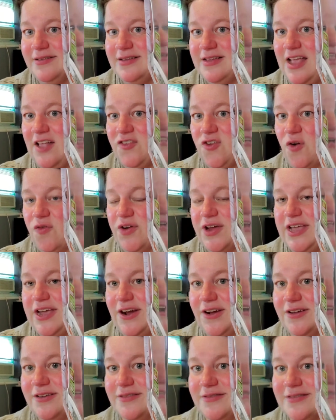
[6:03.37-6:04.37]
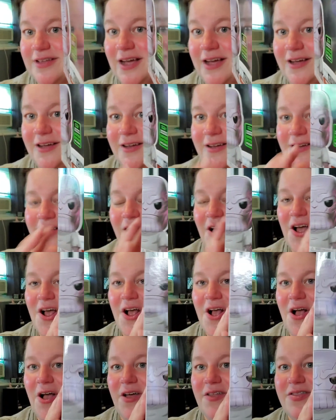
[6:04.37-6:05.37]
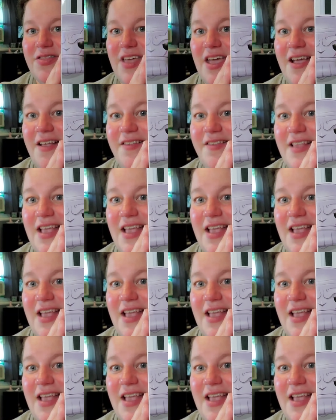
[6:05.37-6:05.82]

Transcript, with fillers: it's over here. This